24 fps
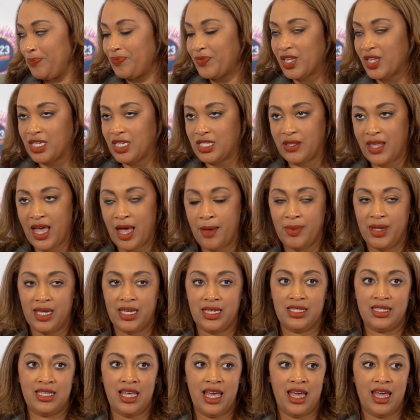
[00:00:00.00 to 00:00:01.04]
So that being
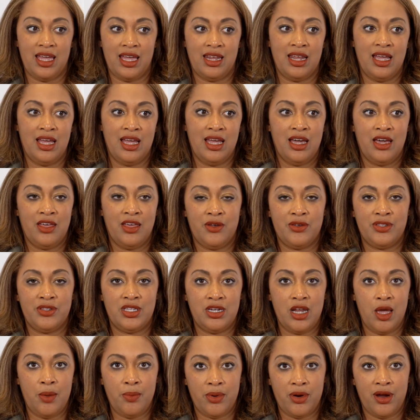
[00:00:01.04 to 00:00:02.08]
said, there's a
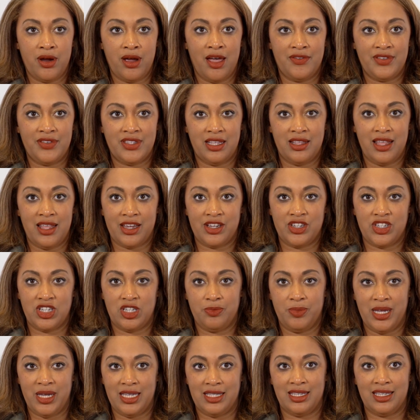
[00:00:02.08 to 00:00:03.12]
number of selection
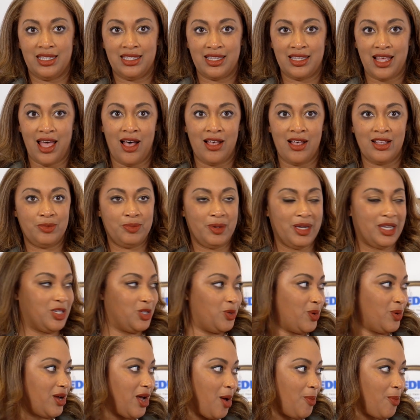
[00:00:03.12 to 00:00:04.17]
pieces. I'll speak
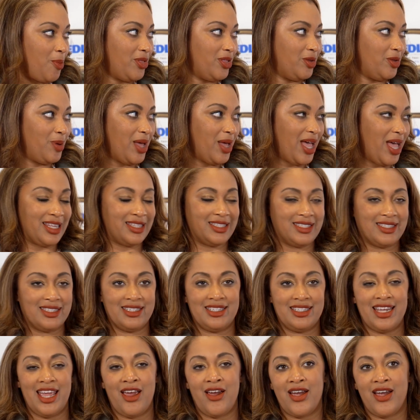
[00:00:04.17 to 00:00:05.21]
to a couple and pass to
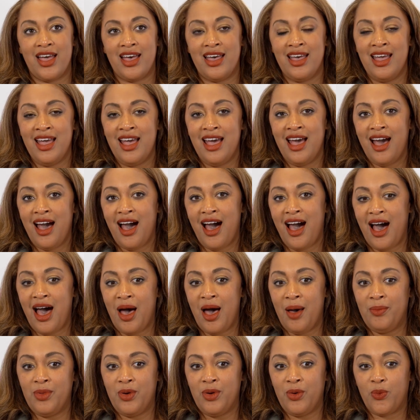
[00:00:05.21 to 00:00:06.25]
Terra.
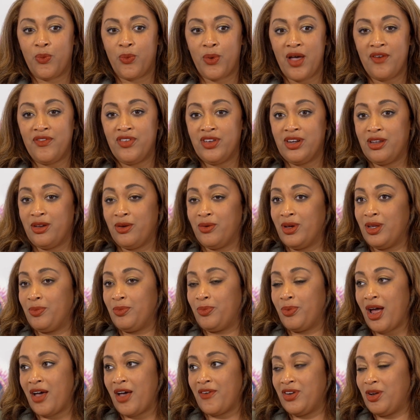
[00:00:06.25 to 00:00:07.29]
Revenue and
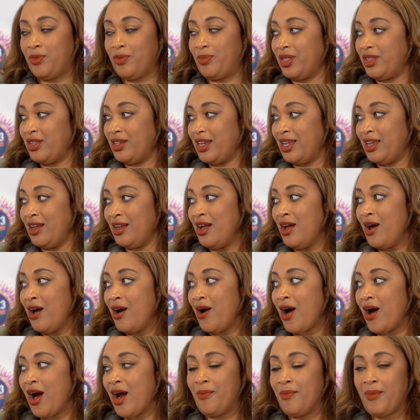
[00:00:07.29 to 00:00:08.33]
profitability
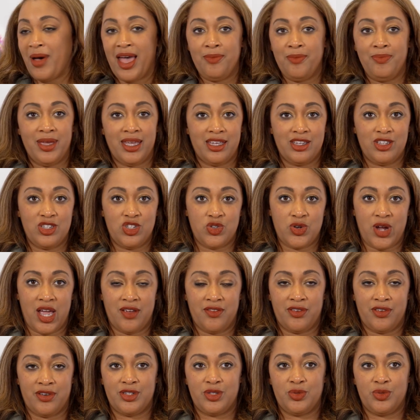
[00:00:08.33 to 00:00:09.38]
are my biggest
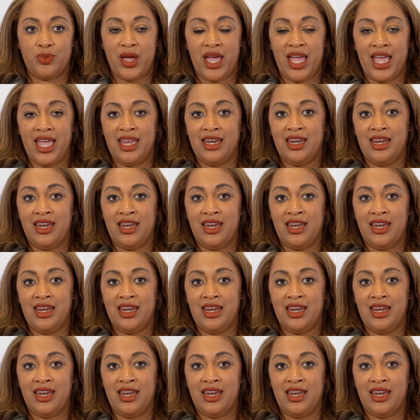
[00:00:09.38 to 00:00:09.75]
drivers, right?